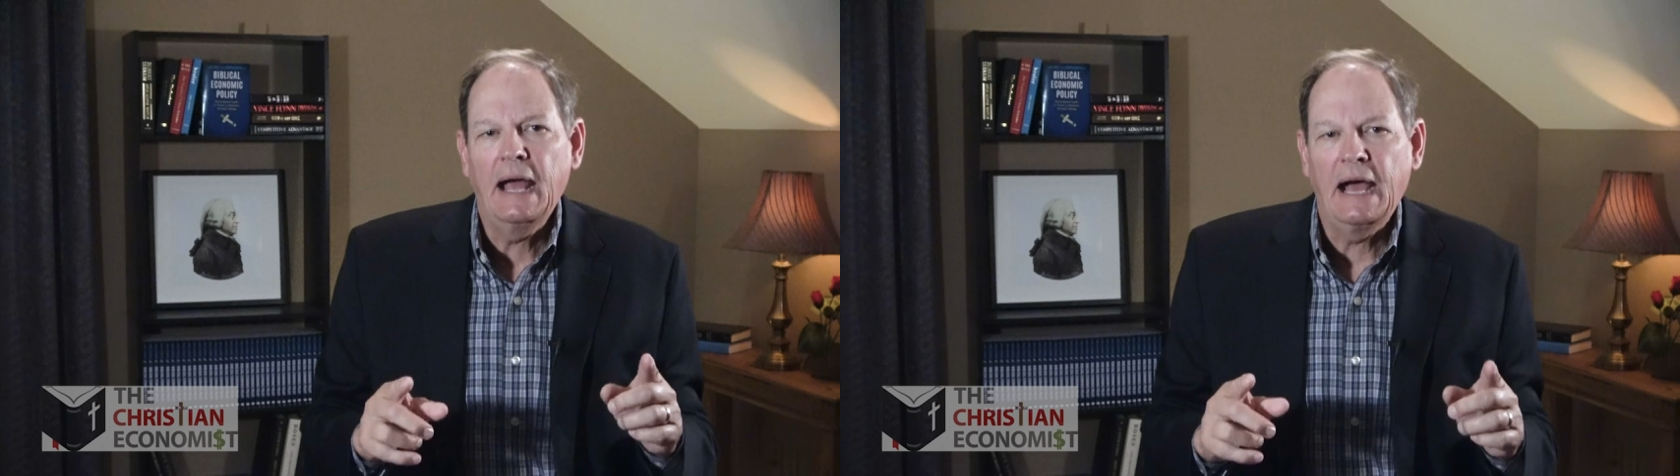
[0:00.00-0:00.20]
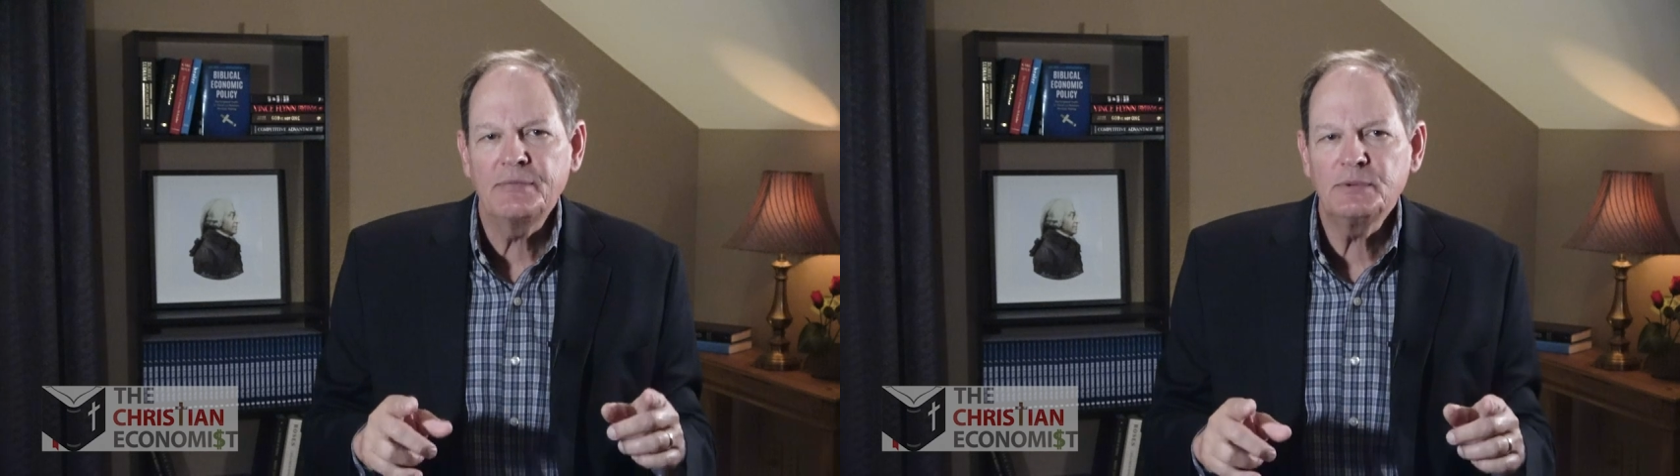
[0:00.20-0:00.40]

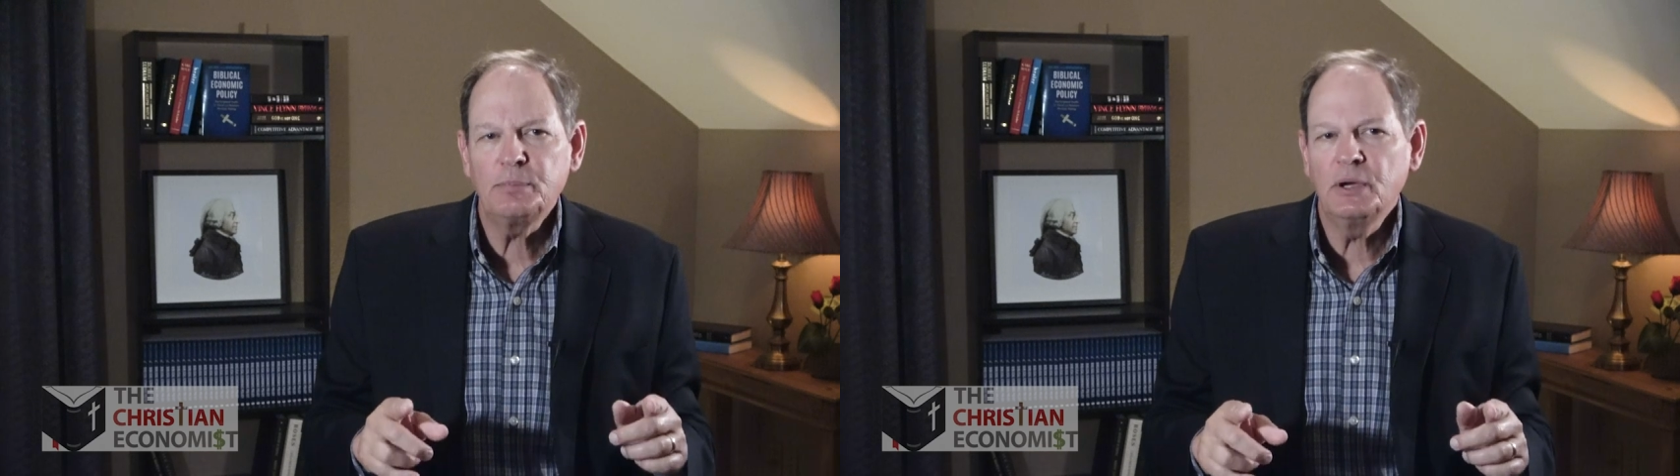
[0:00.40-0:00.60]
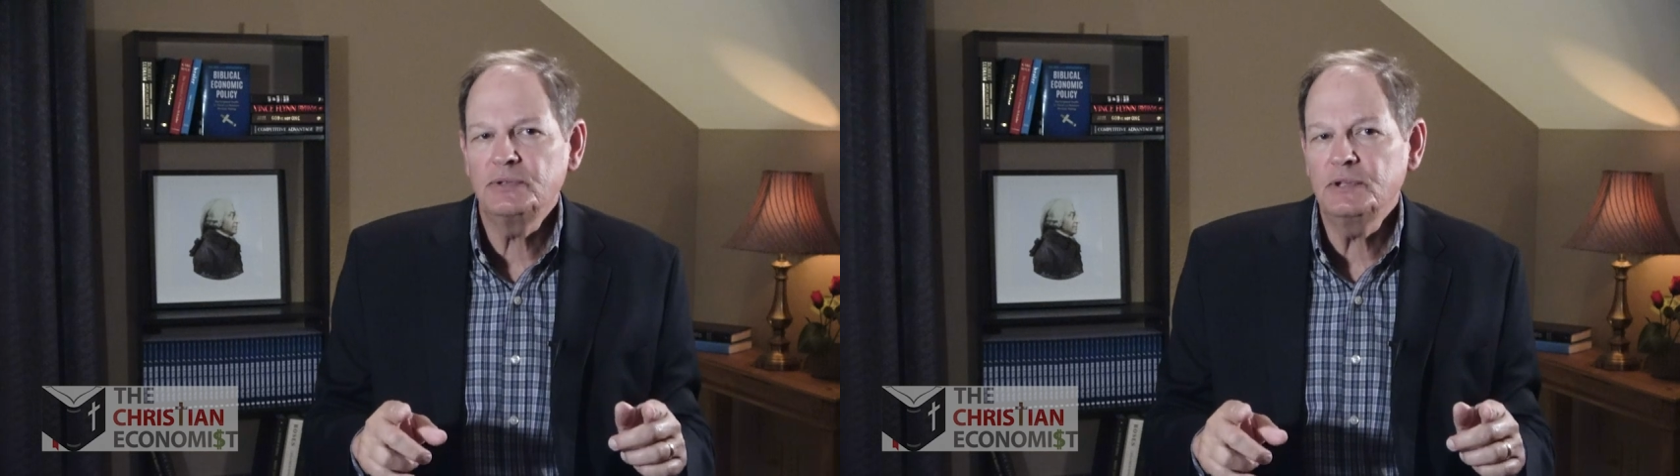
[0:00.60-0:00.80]
after
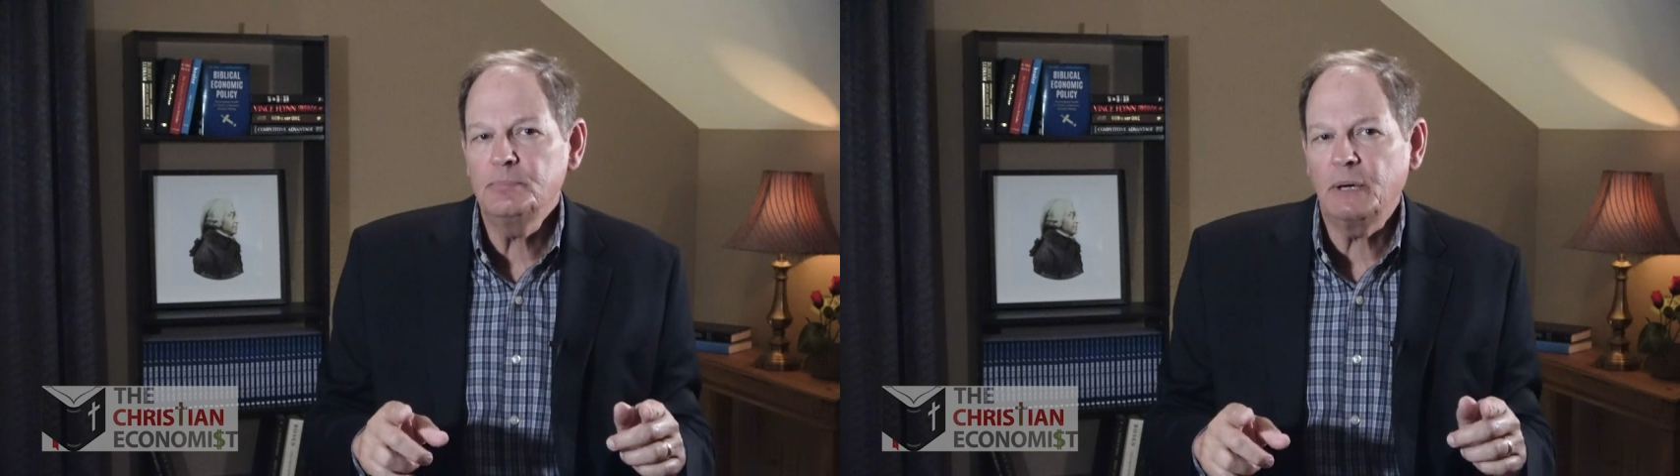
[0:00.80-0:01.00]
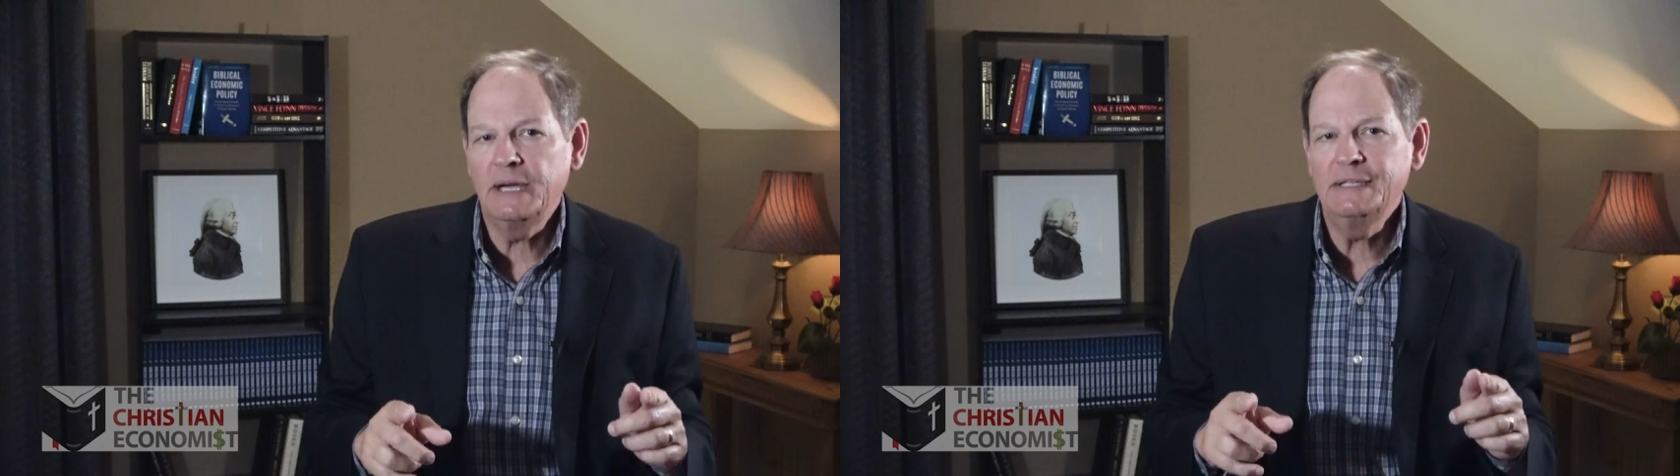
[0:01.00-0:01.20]

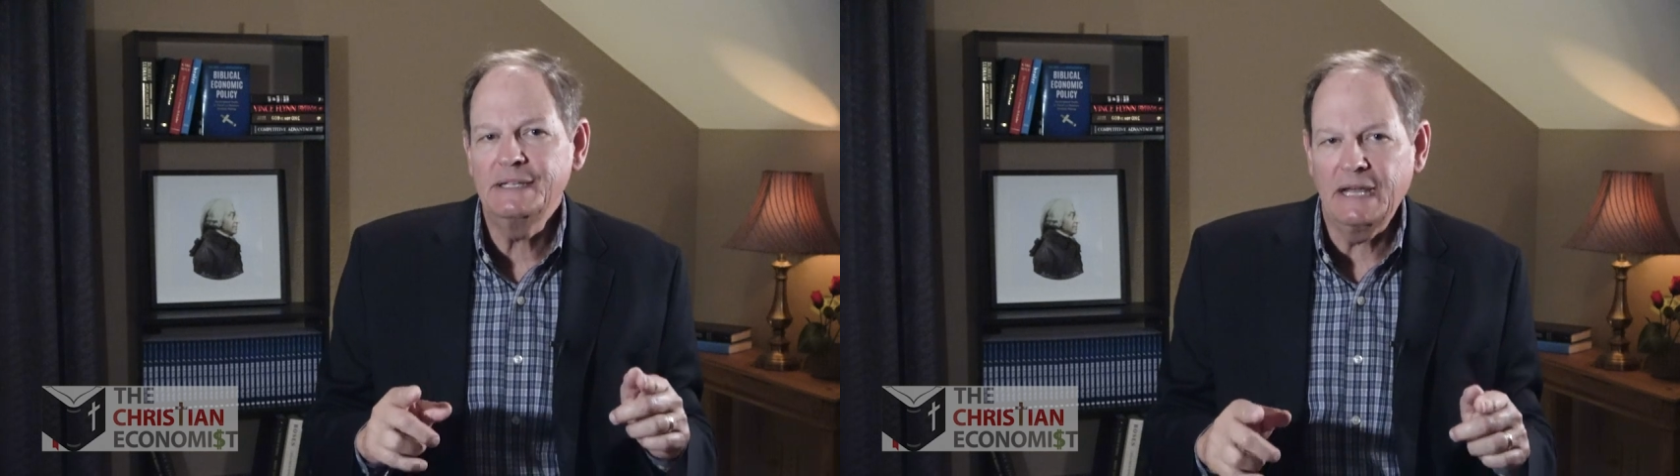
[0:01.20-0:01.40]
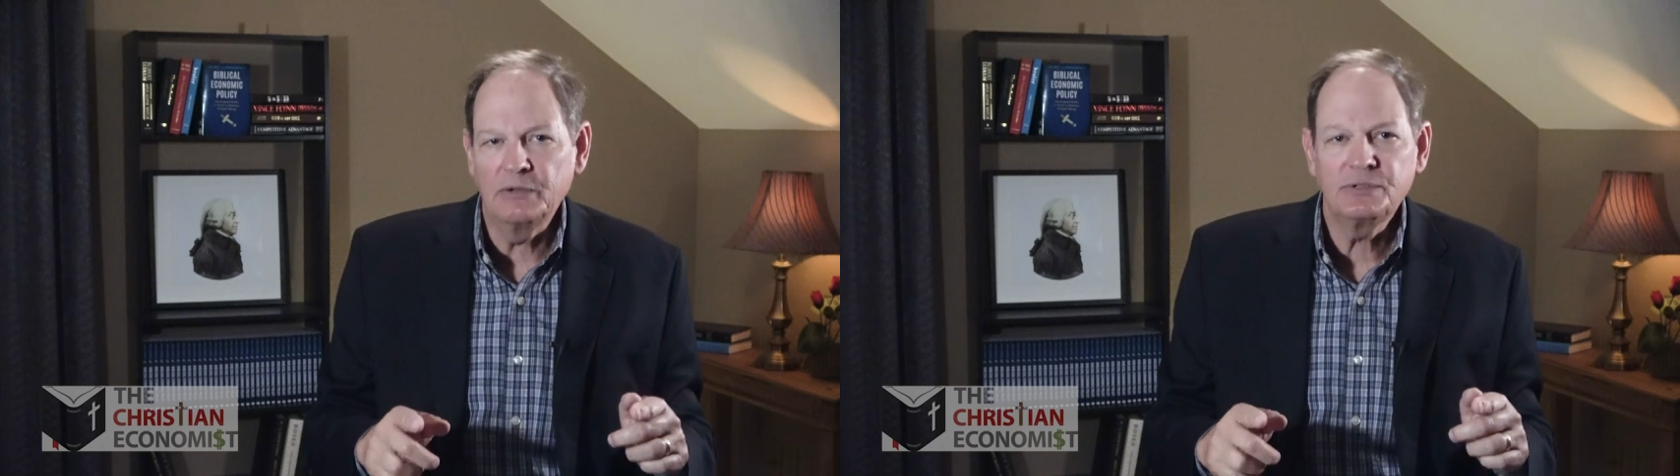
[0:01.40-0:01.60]
President Biden
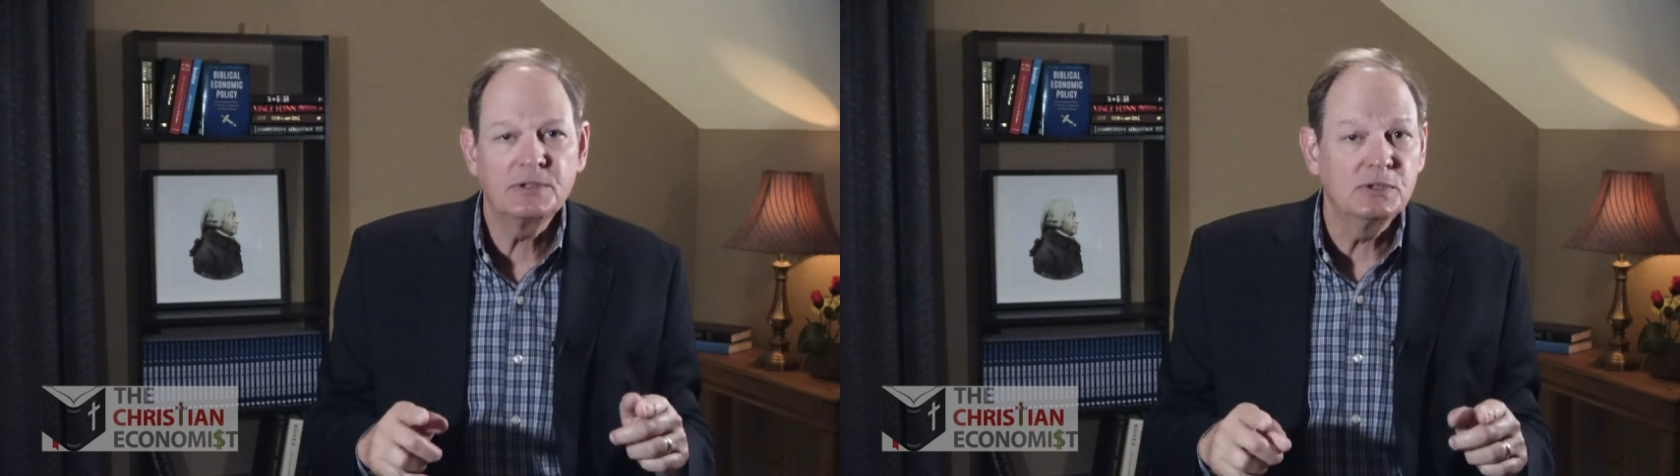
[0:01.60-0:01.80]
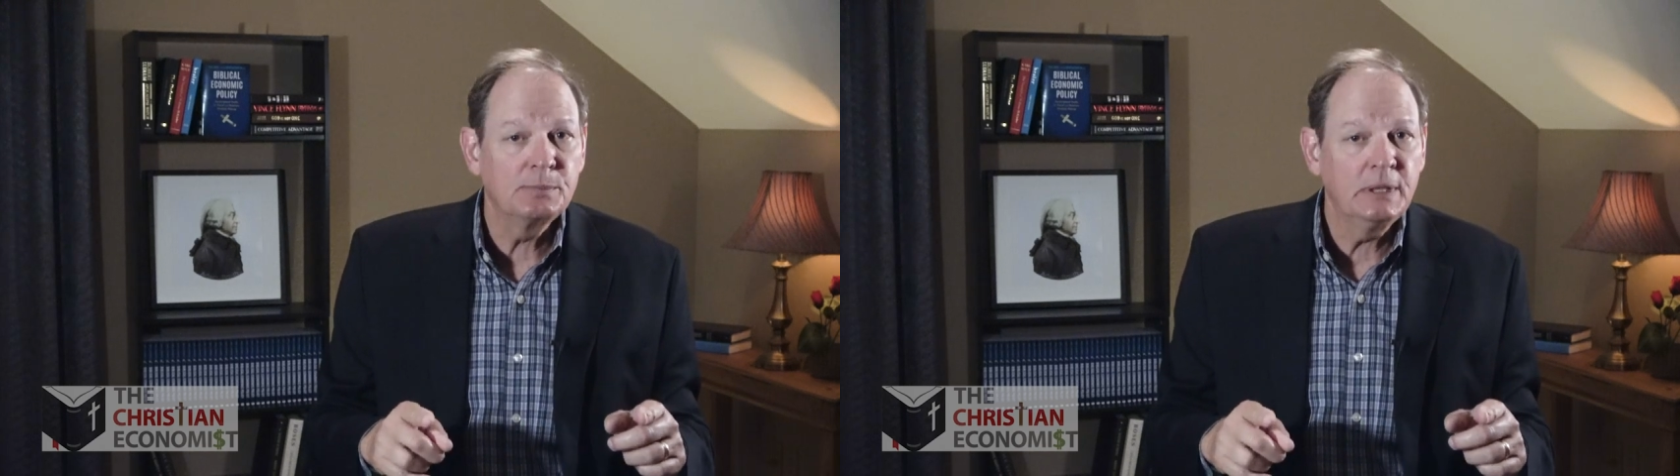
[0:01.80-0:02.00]
announced
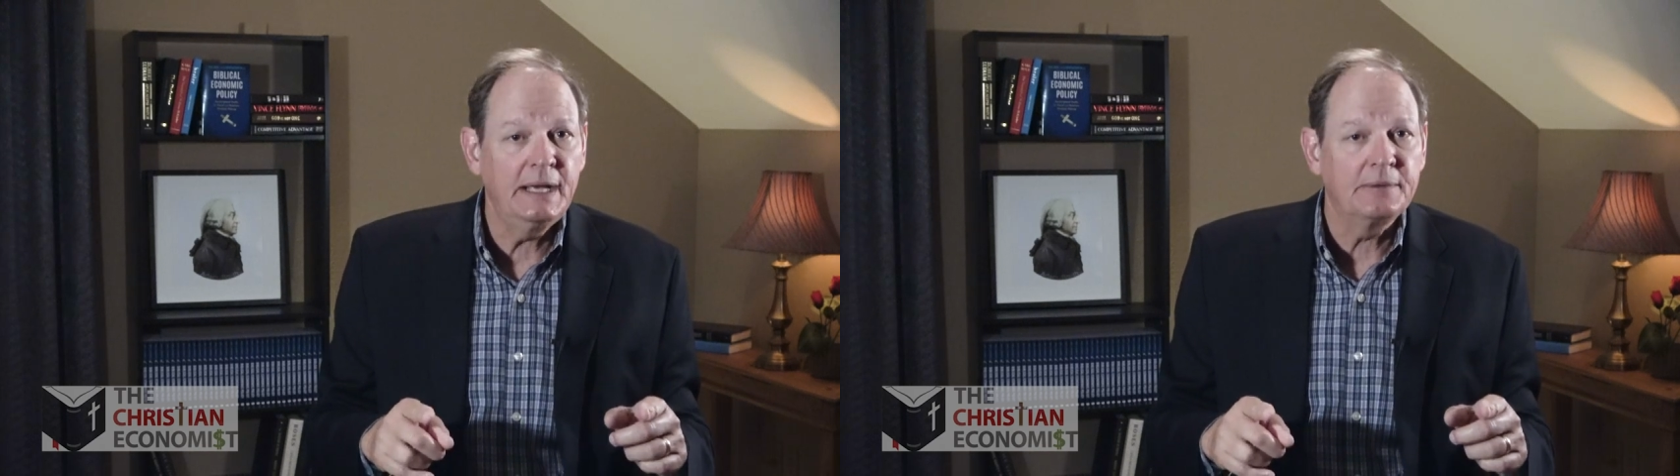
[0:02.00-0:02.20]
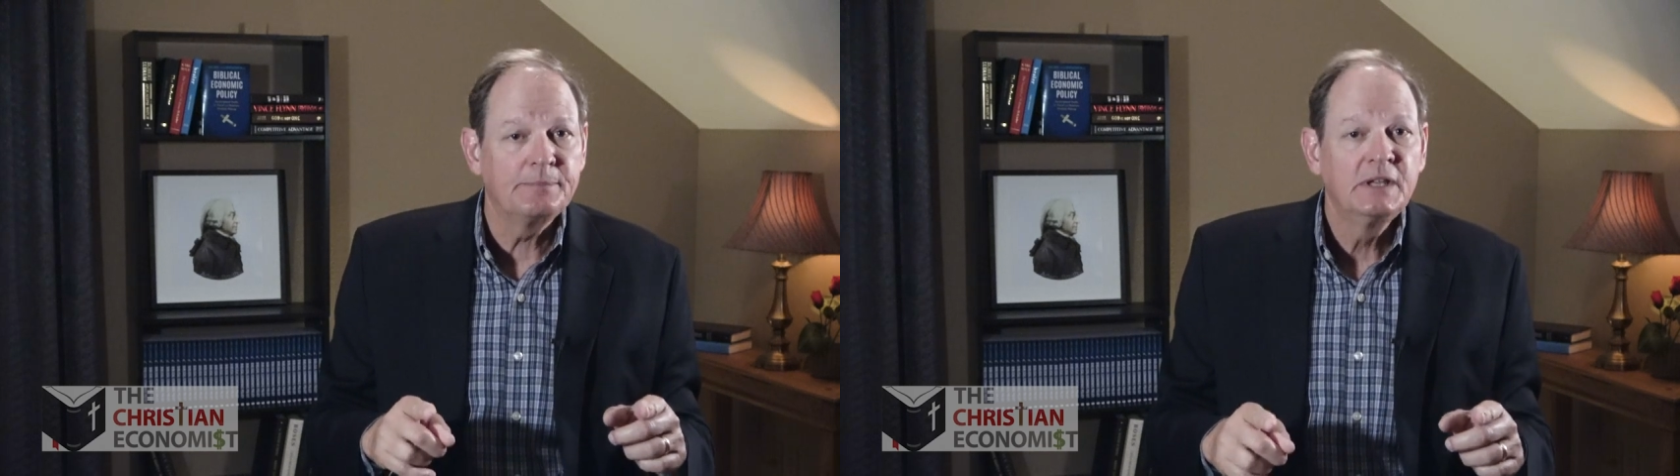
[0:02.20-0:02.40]
the new
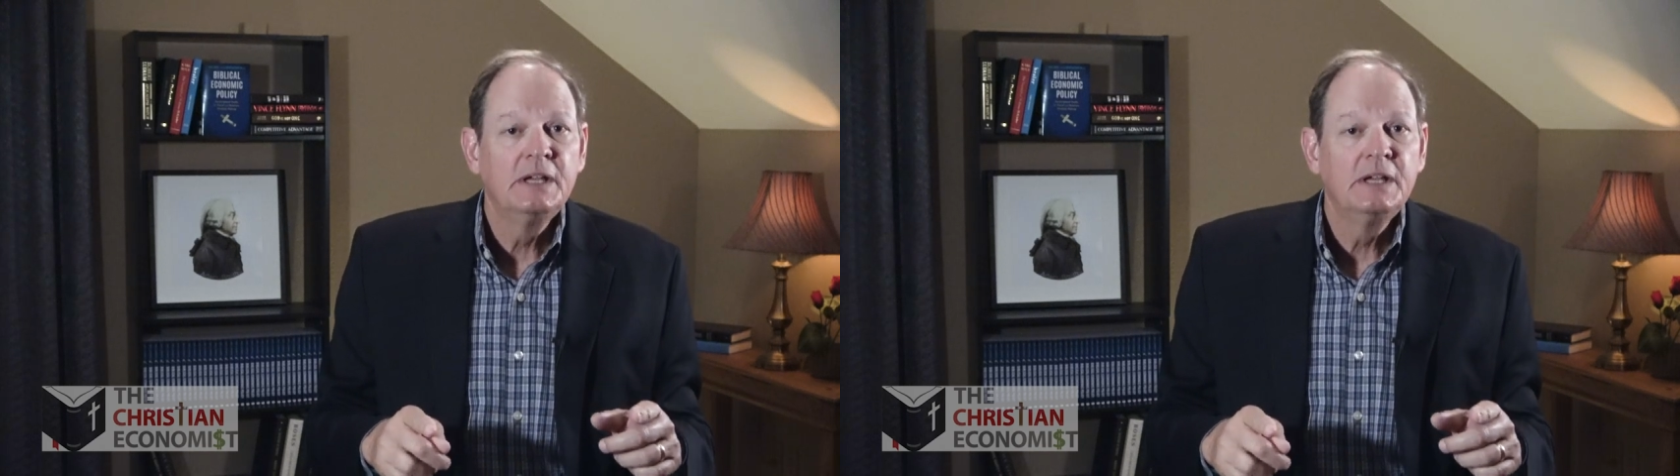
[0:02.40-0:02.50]
plan.